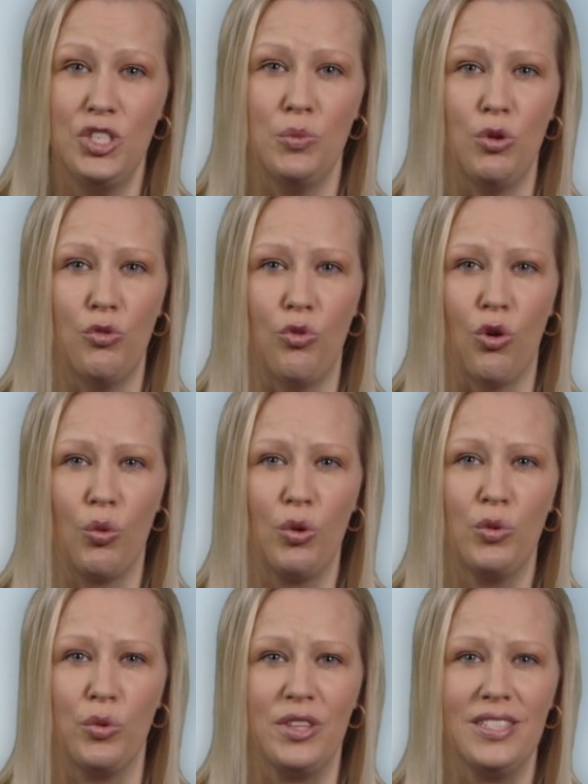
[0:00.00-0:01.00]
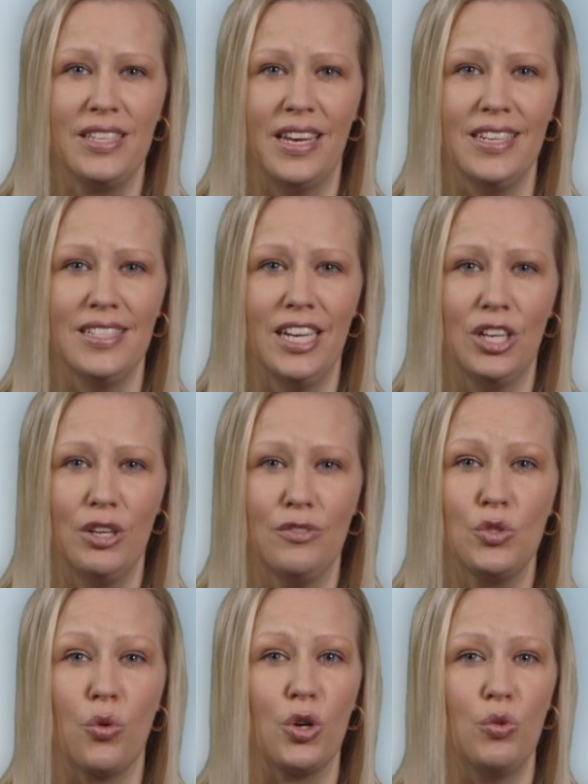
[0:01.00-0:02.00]
to move forward with setting
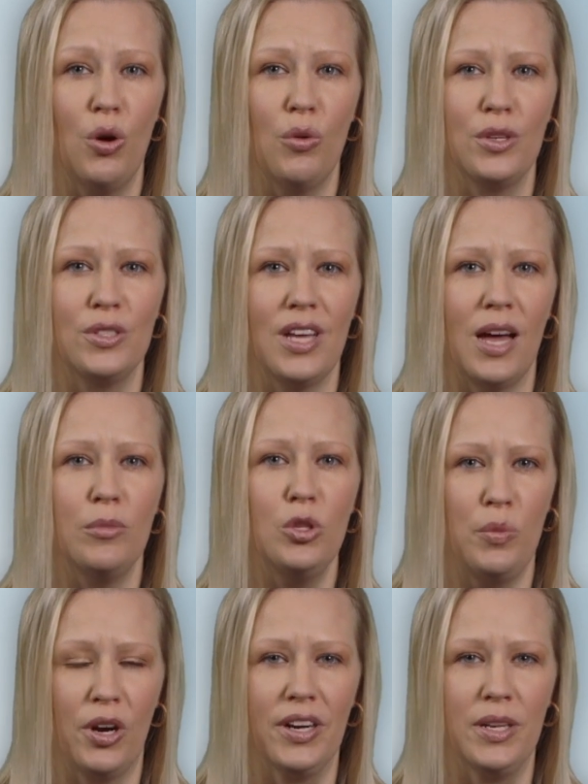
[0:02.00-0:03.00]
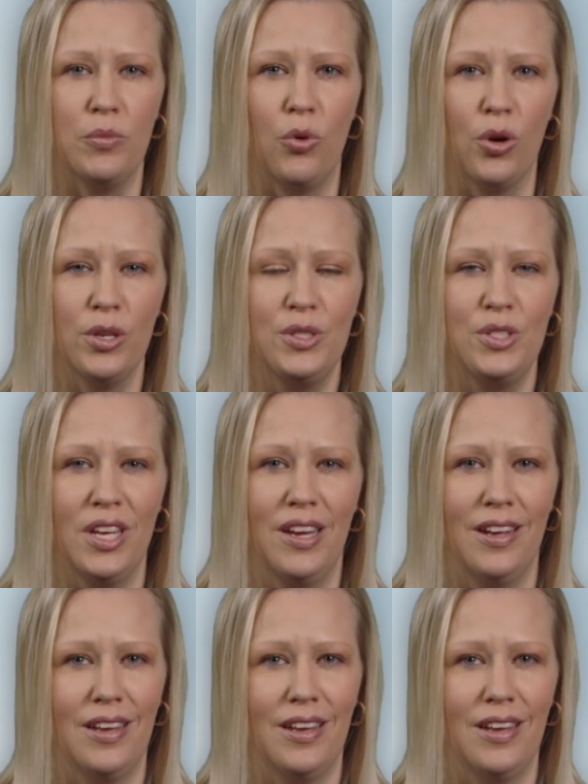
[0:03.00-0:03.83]
tariffs or quotas on blueberry imports,